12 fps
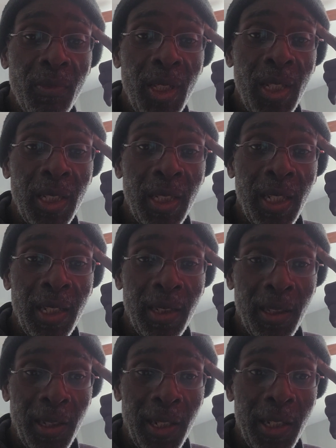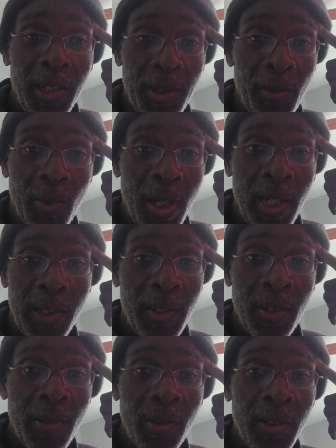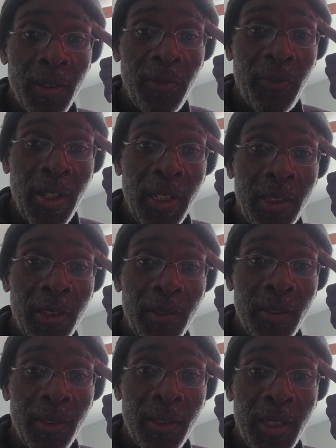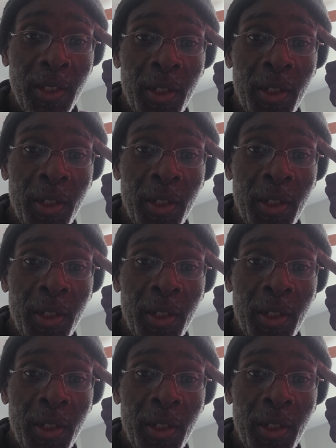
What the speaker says: and energy wise is going to affect this